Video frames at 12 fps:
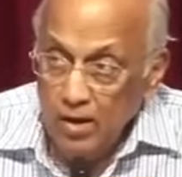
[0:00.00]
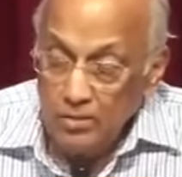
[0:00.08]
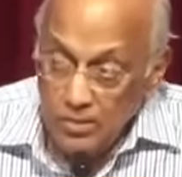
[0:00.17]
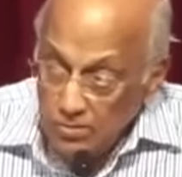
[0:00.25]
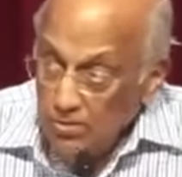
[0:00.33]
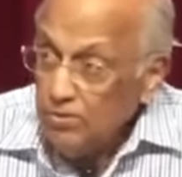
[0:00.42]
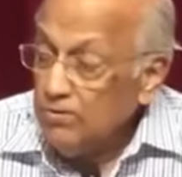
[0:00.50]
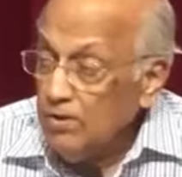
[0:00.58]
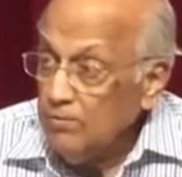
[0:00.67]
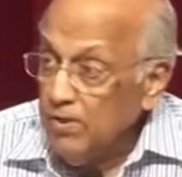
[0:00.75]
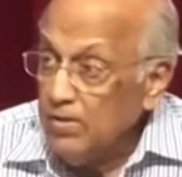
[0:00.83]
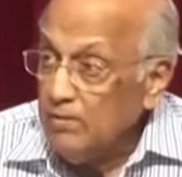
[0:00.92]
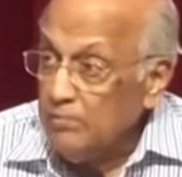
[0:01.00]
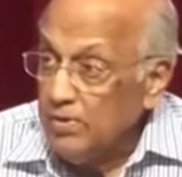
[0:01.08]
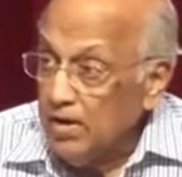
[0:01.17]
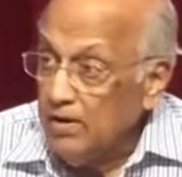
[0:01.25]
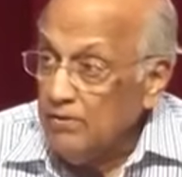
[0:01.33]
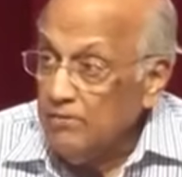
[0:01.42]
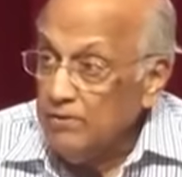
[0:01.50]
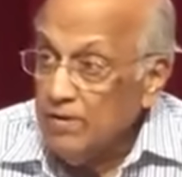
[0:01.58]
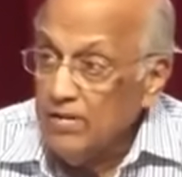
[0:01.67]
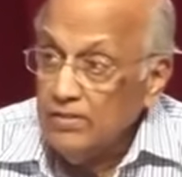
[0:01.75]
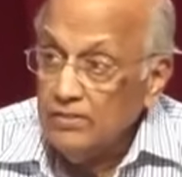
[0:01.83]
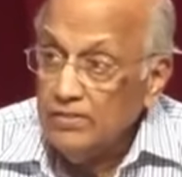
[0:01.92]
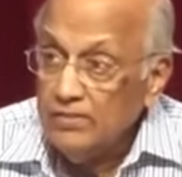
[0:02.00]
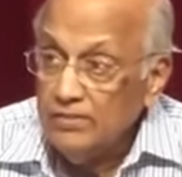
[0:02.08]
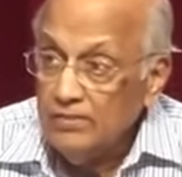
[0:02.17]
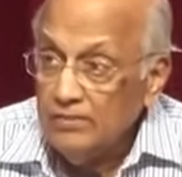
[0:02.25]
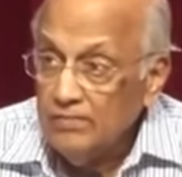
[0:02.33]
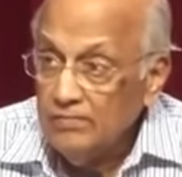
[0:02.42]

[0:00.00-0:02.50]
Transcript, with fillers: I said, do you know that we are the bride of Christ?